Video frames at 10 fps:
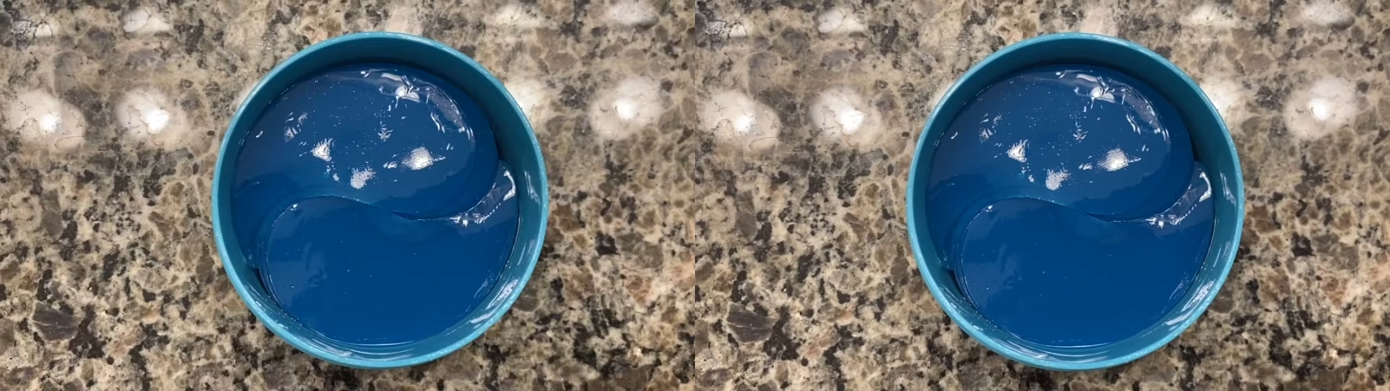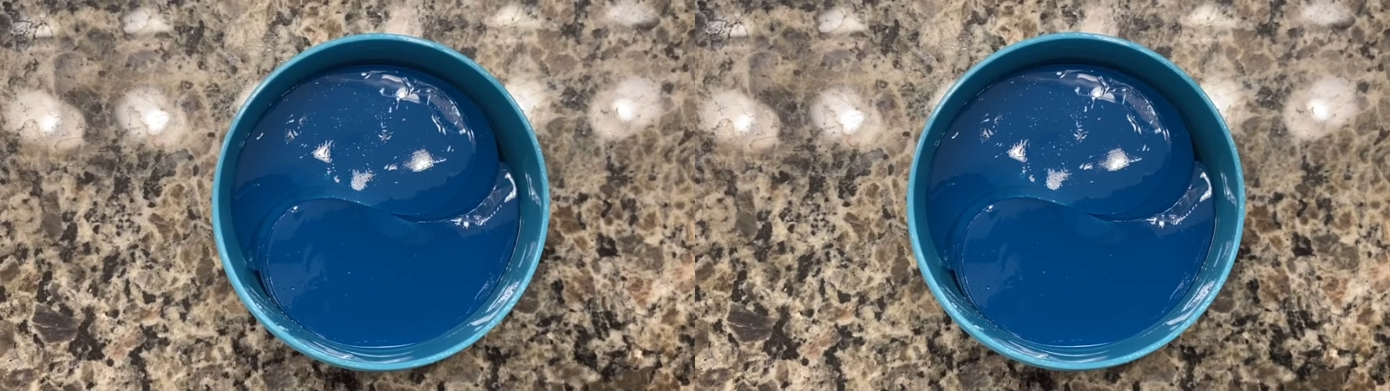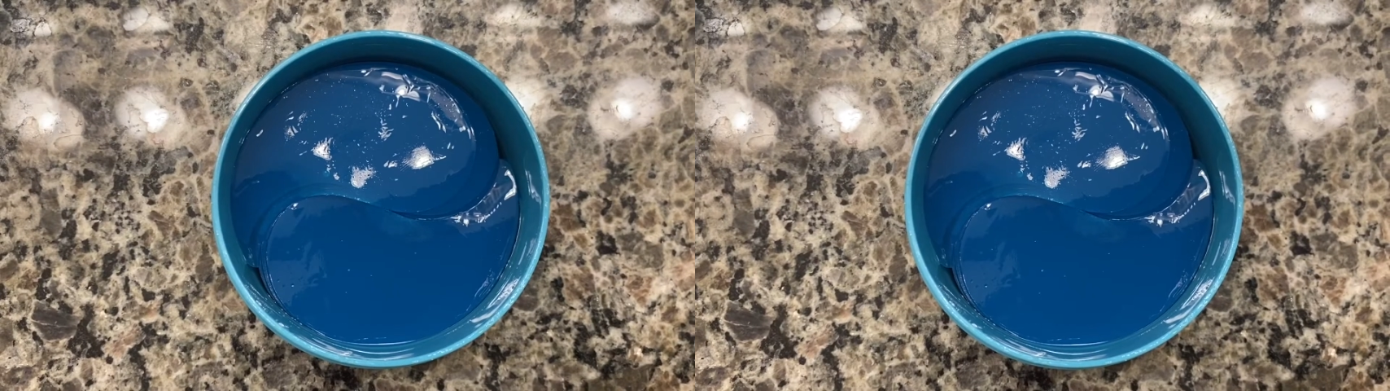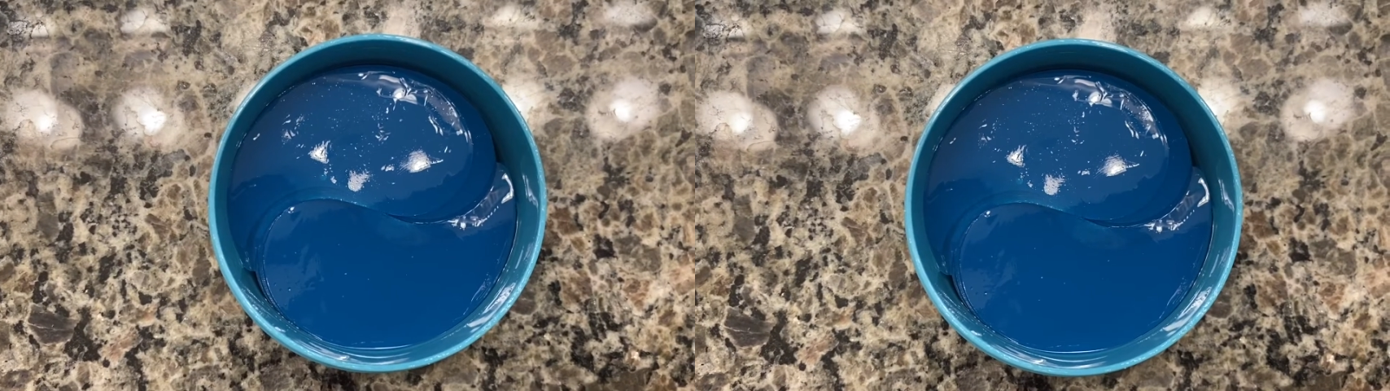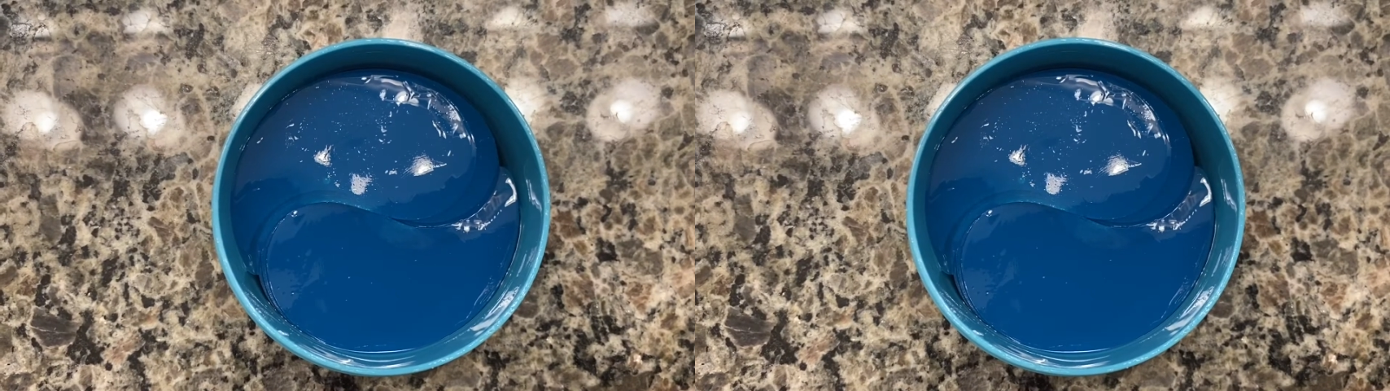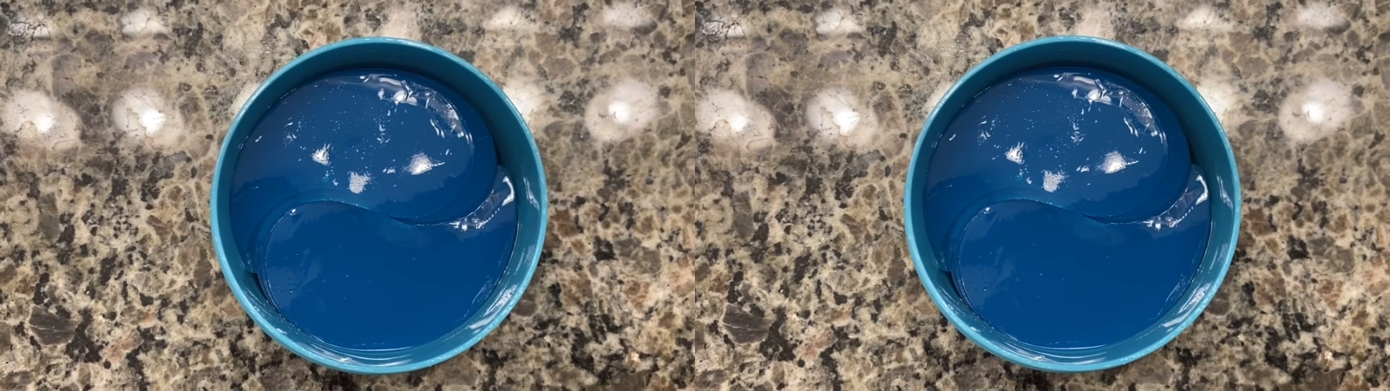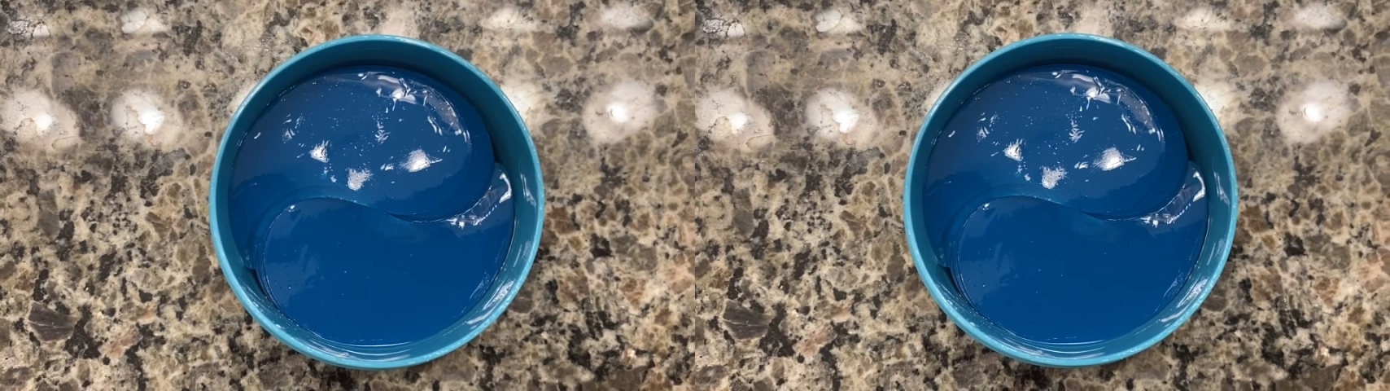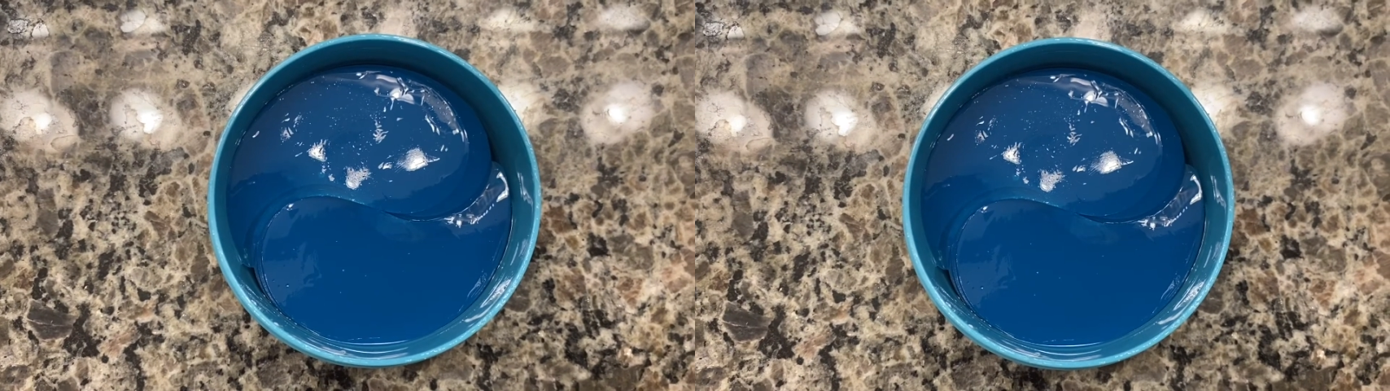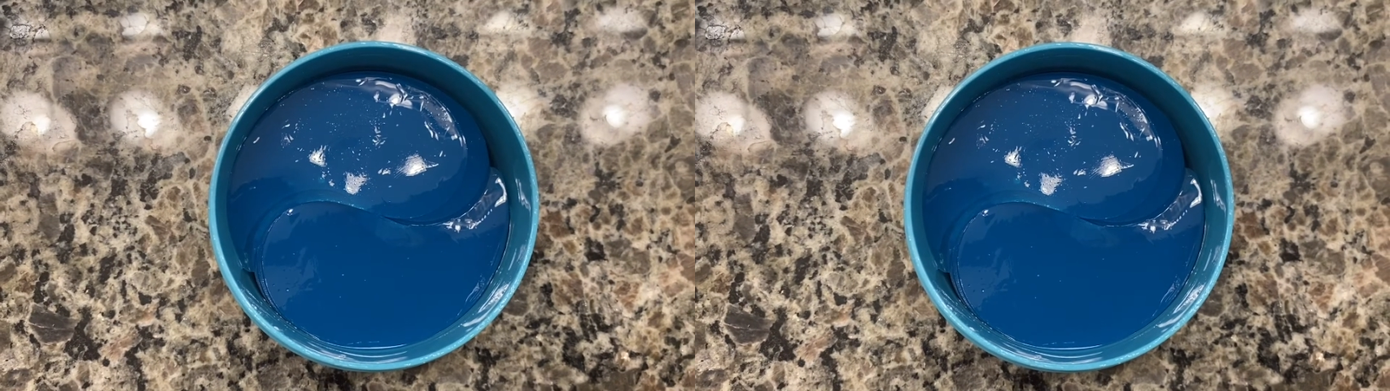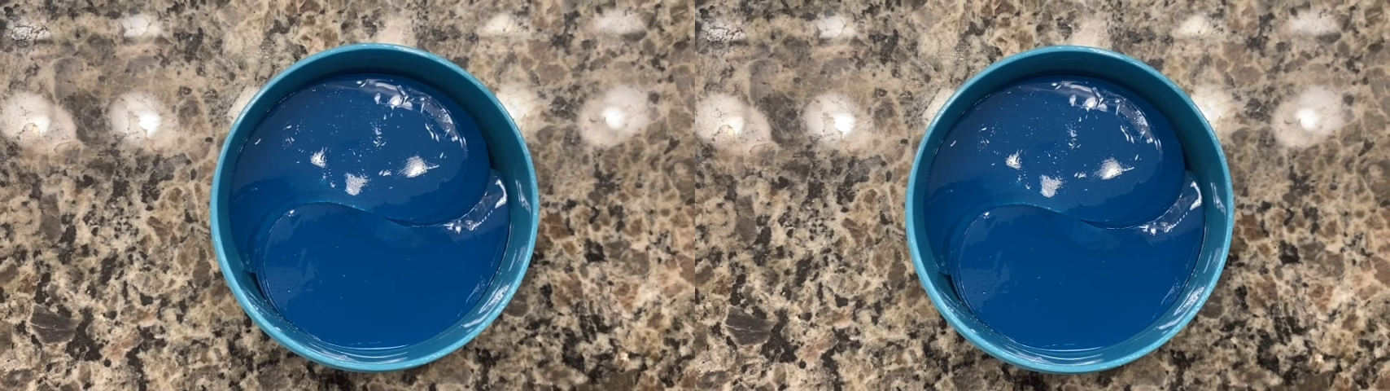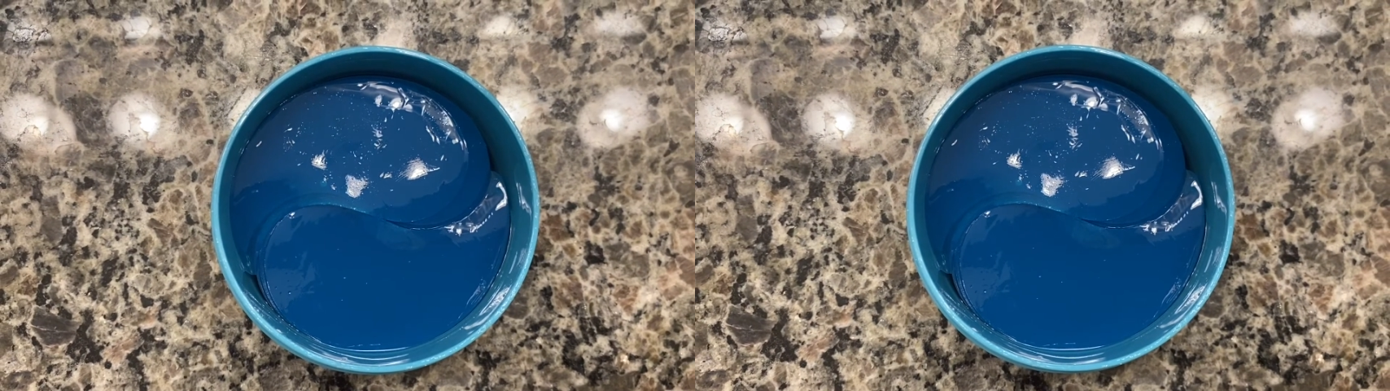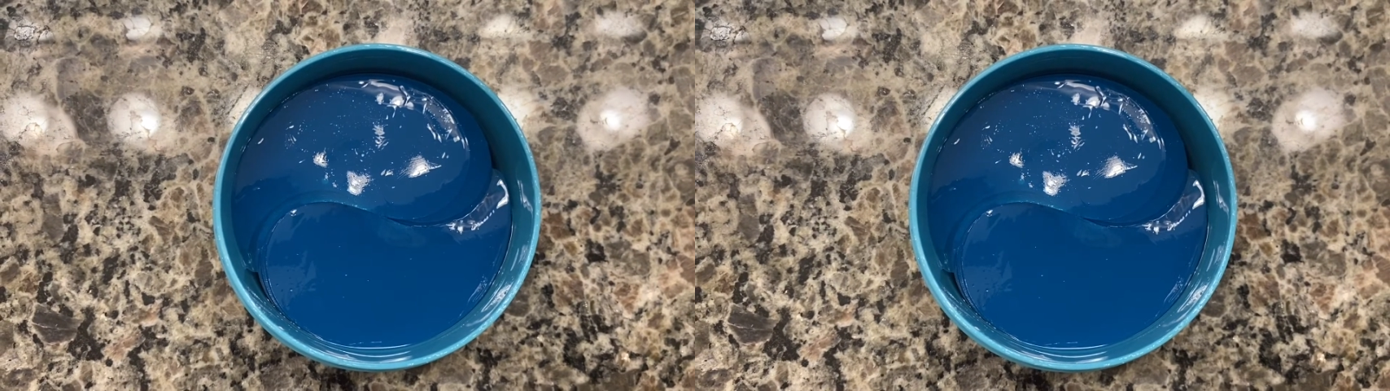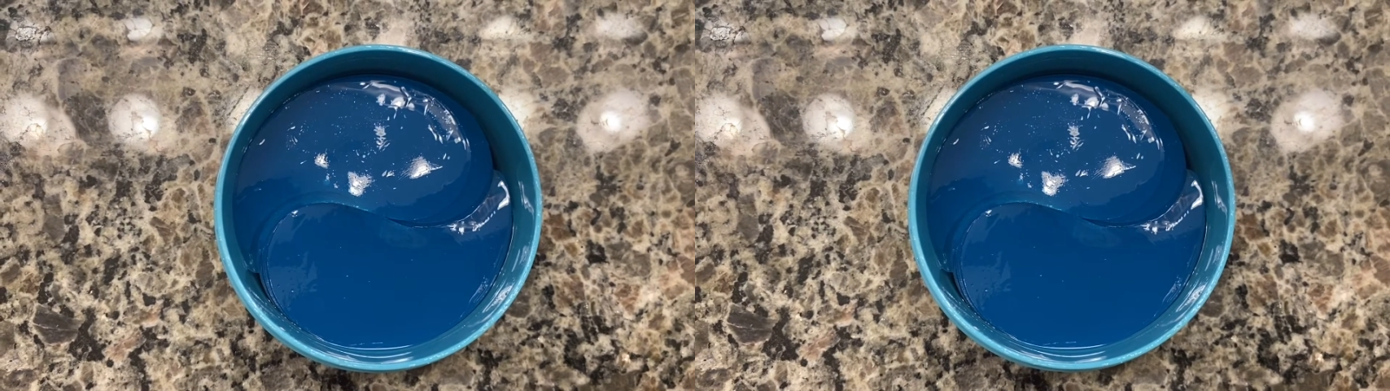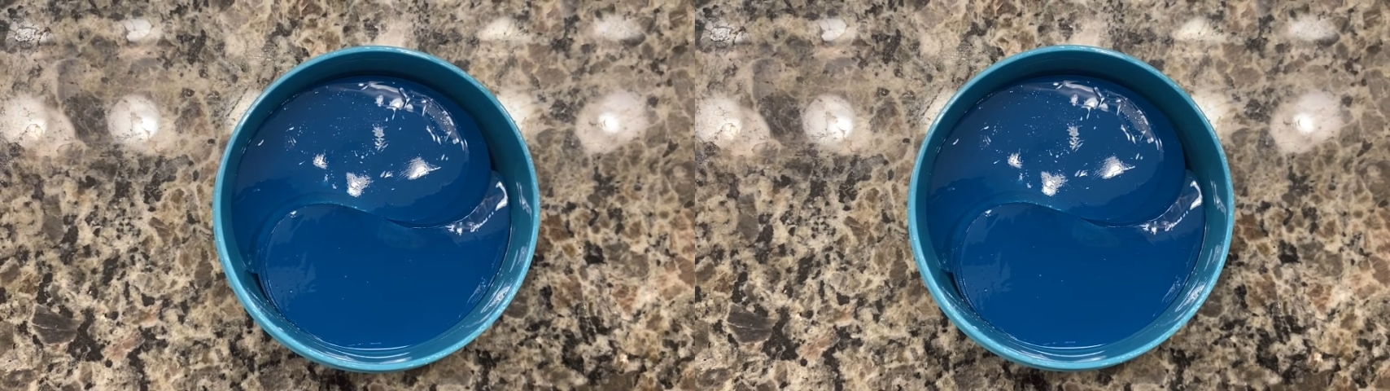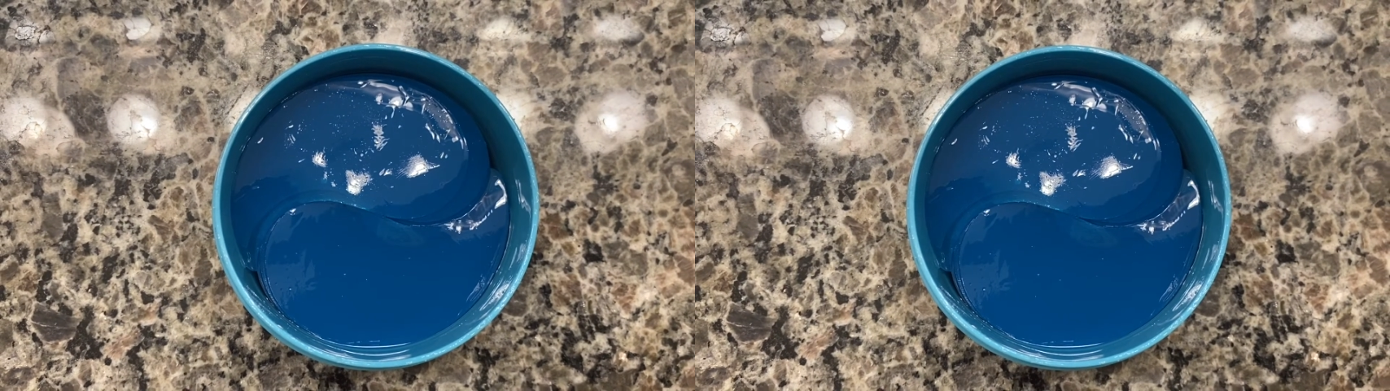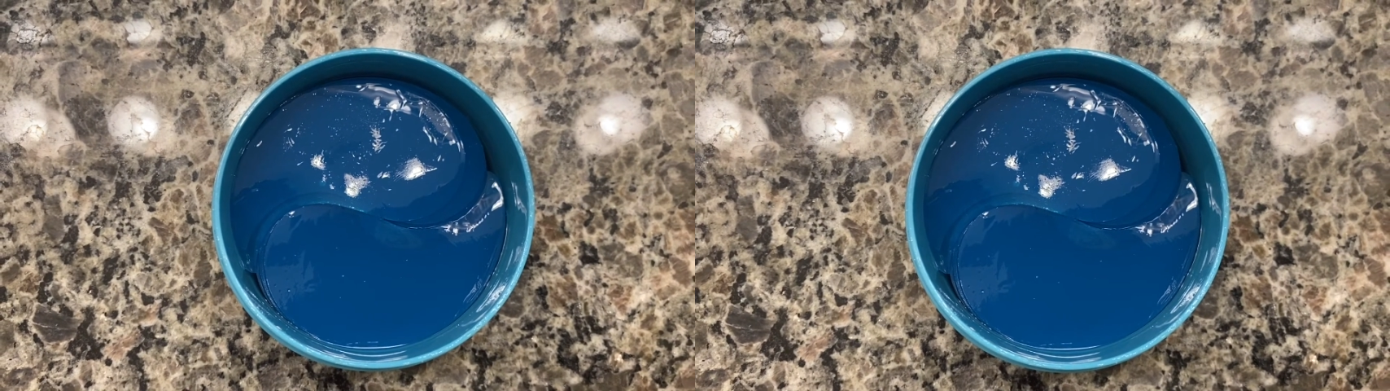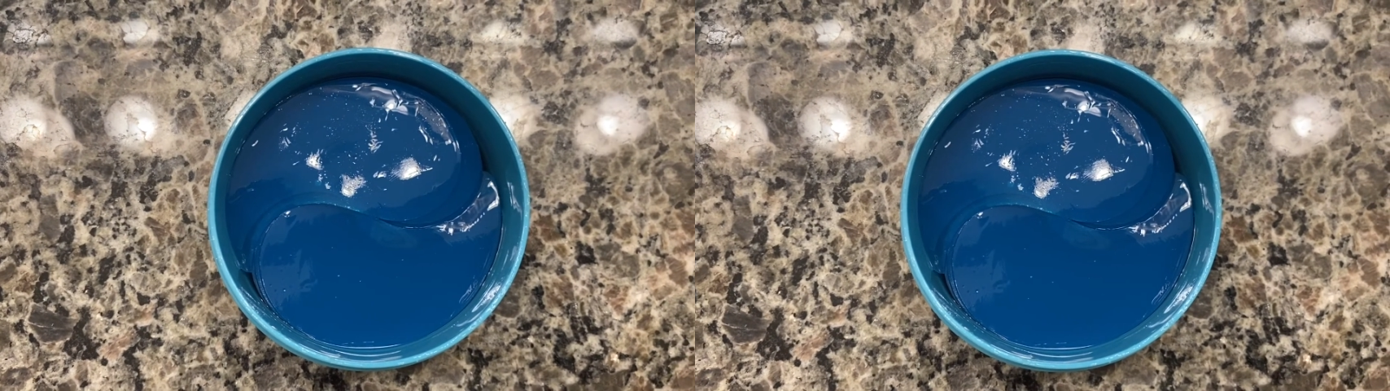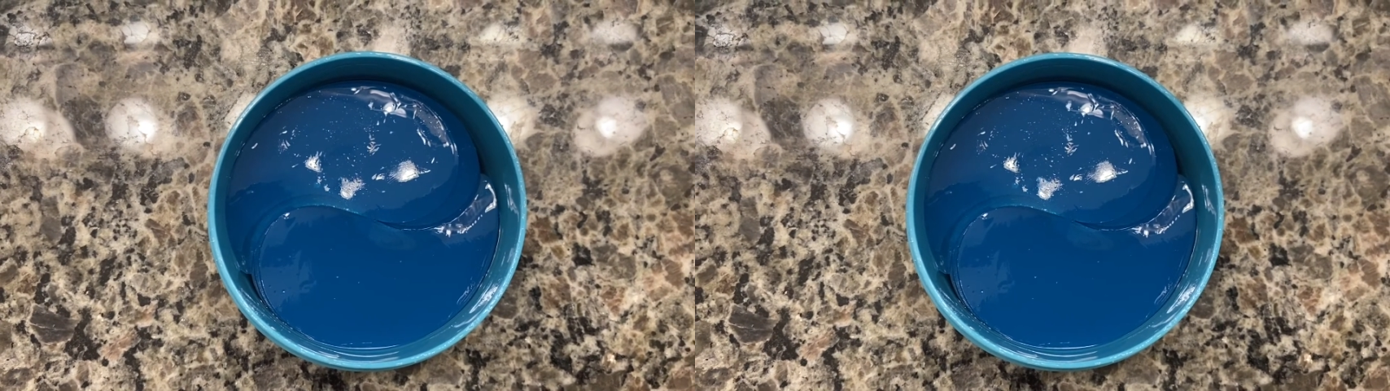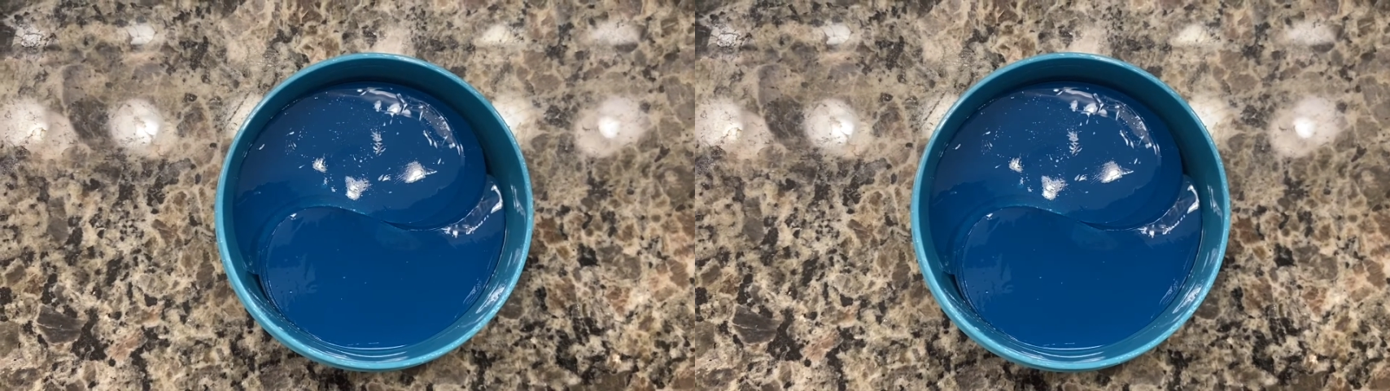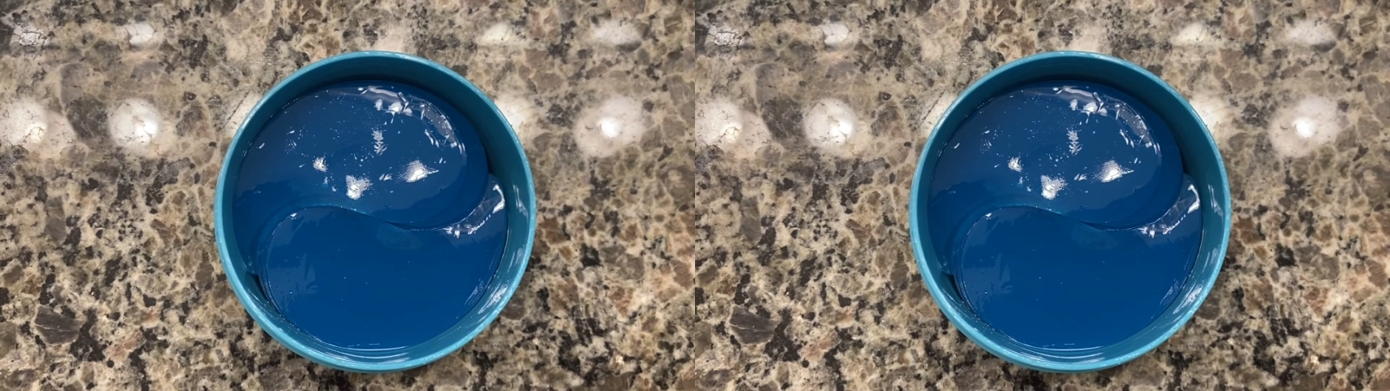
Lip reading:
(no speaker visible)